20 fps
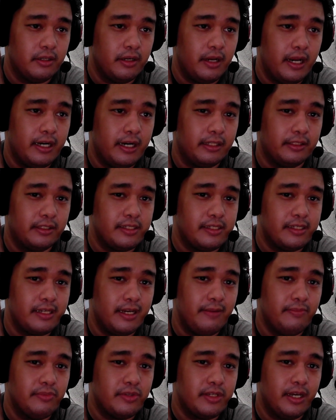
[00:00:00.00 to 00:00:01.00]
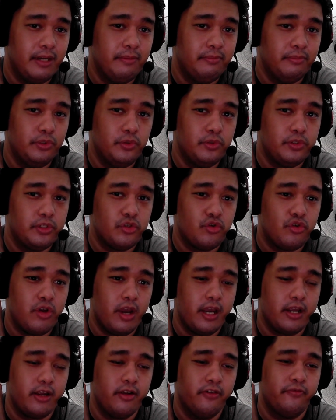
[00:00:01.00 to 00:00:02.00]
and at the same time lose
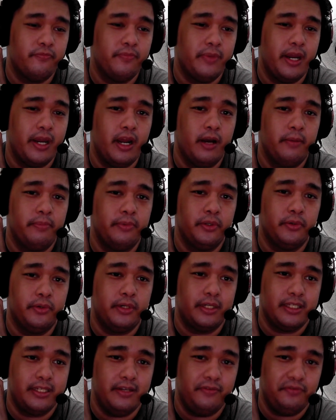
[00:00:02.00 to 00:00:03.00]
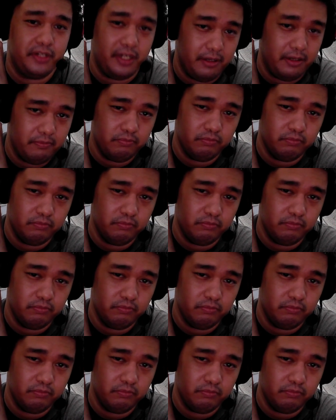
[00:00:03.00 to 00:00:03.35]
track of my upload activity.